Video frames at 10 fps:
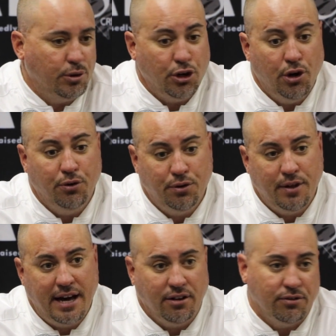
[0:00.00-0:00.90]
When you don't do
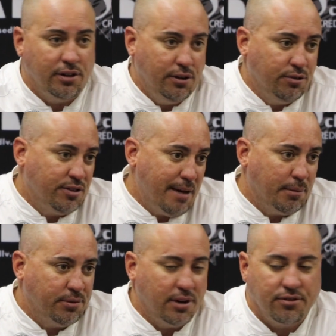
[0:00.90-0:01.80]
that, you usually lose the time
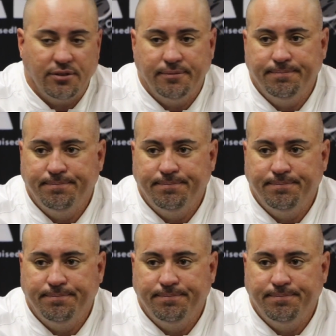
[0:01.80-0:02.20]
of possession.